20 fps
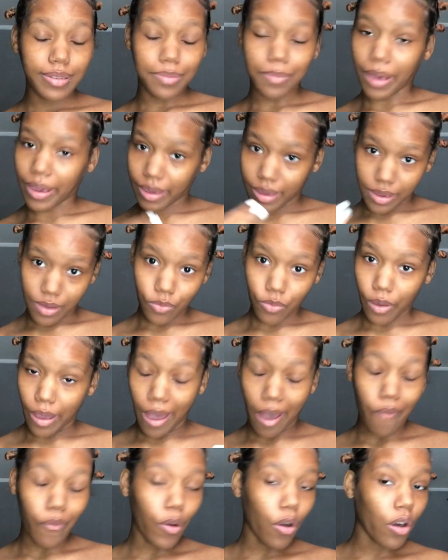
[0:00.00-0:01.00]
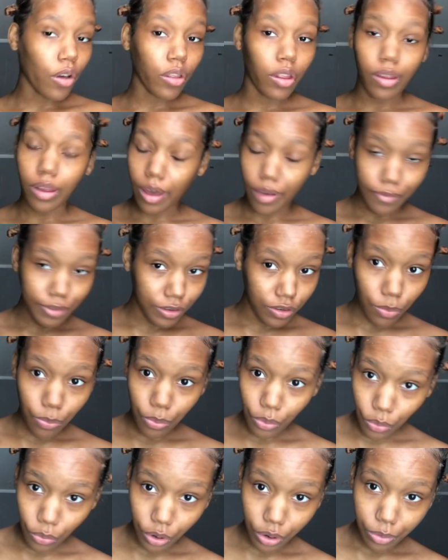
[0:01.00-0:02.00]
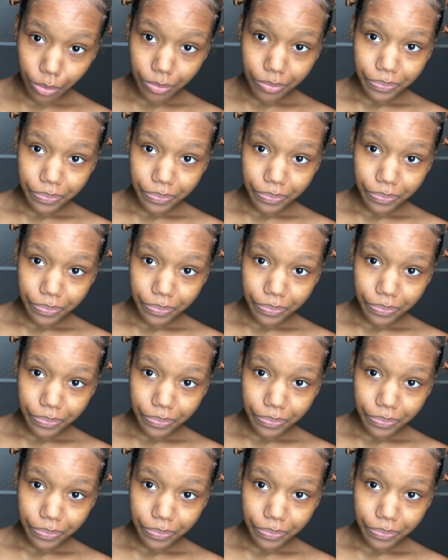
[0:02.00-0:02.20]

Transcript: my kid will have all the love and support